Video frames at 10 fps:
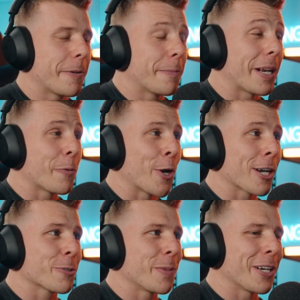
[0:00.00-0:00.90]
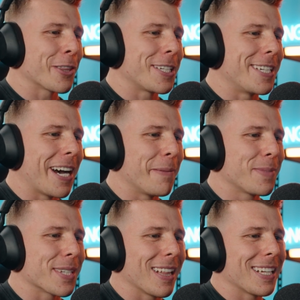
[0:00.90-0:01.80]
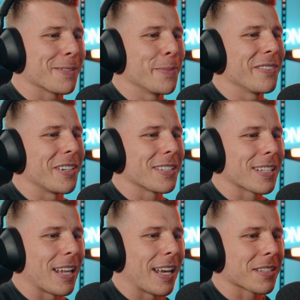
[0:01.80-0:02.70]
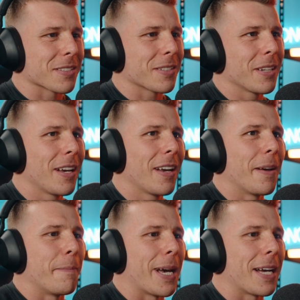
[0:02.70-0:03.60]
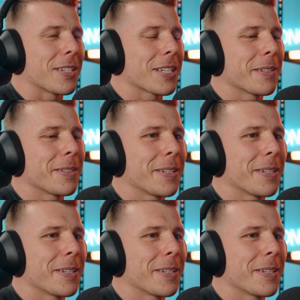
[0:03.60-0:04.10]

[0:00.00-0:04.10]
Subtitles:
But it worked. We got the dub, so let's move on to the next match.